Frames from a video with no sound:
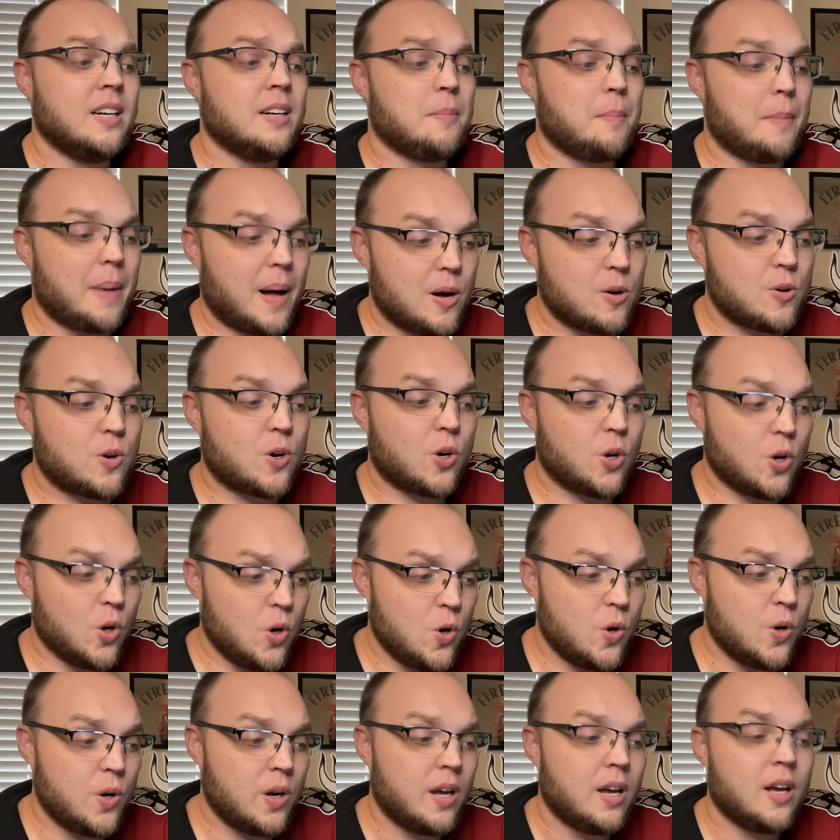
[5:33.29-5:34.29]

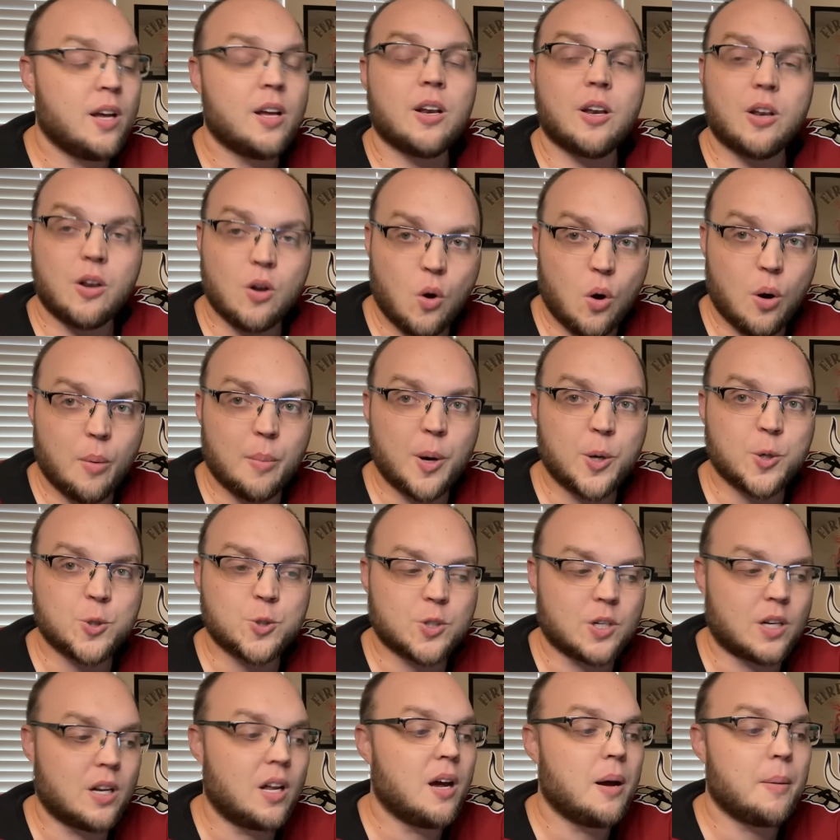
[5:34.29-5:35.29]
Malkoon, no
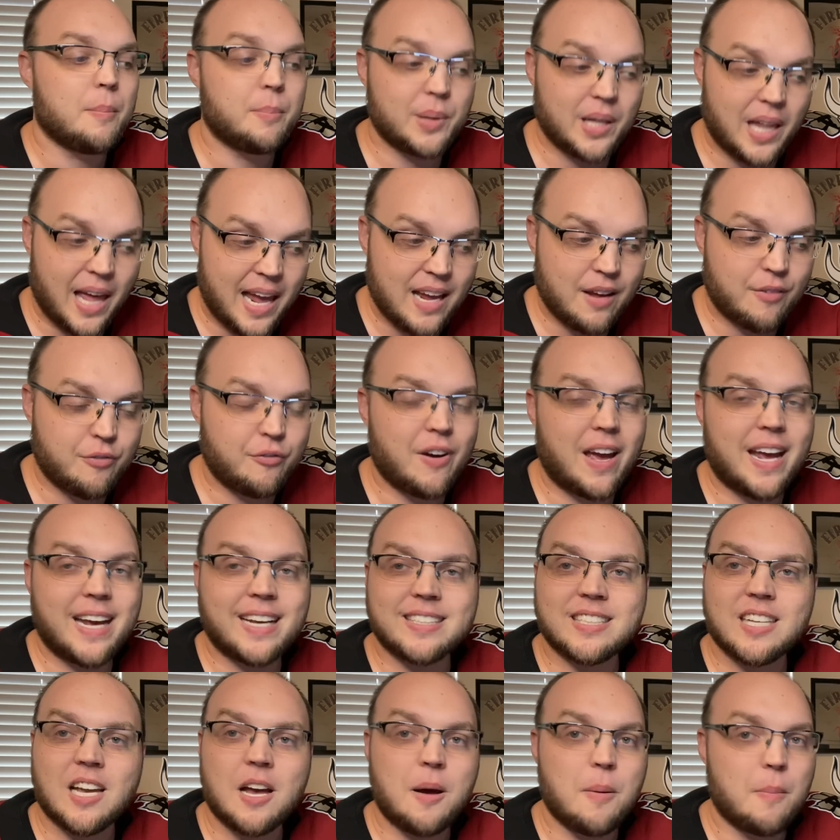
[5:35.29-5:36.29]
emotion. Blank
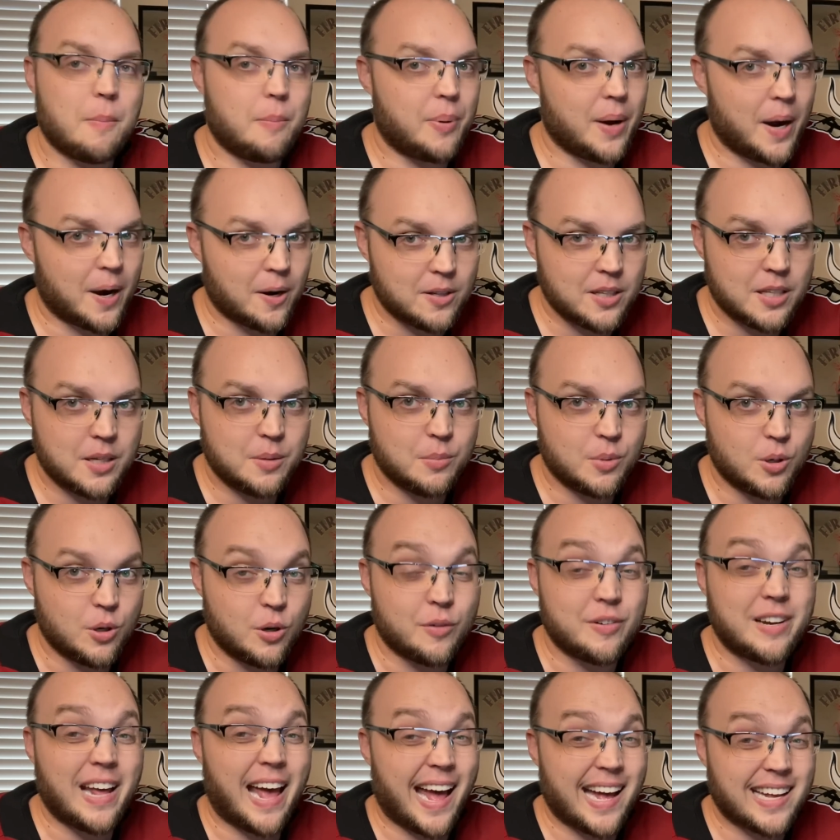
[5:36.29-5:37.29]
face, barely
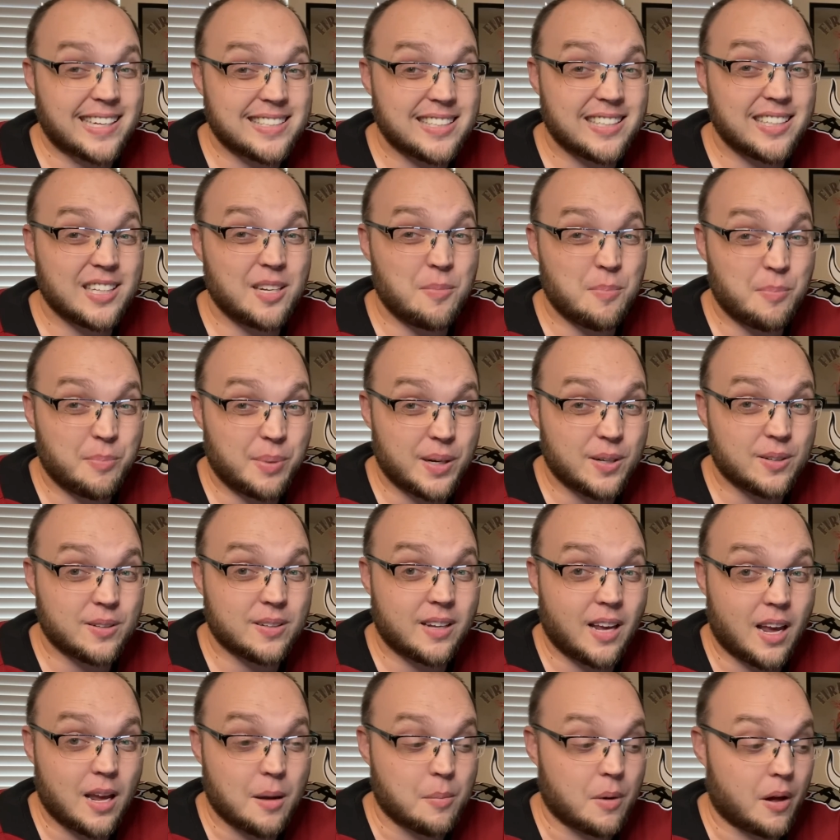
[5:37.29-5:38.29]
moved. Excellent beard
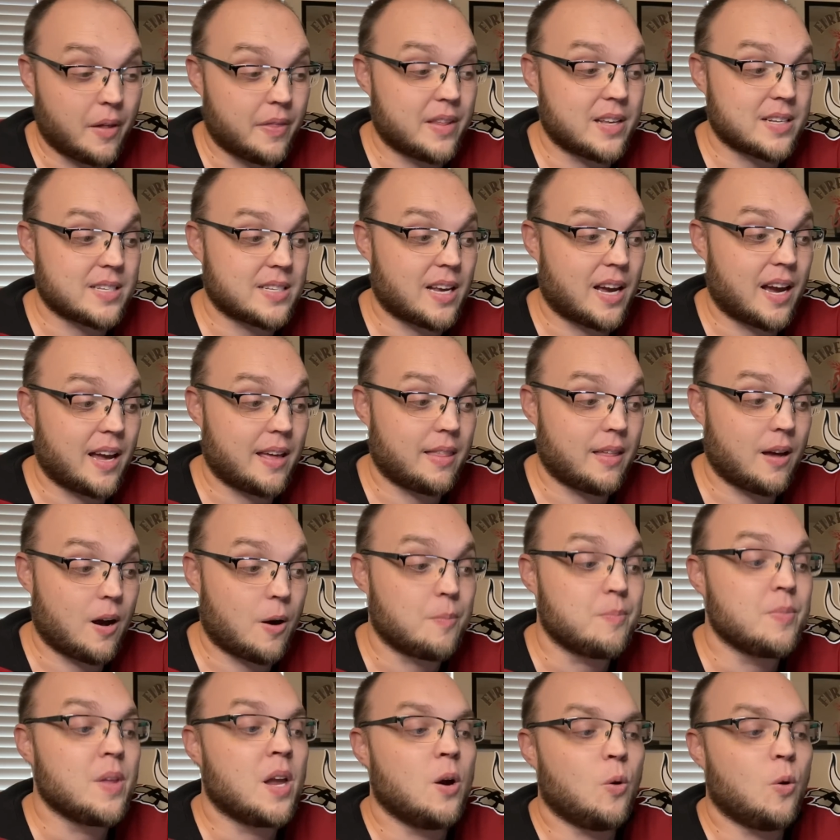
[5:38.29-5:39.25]
game on this guy, though.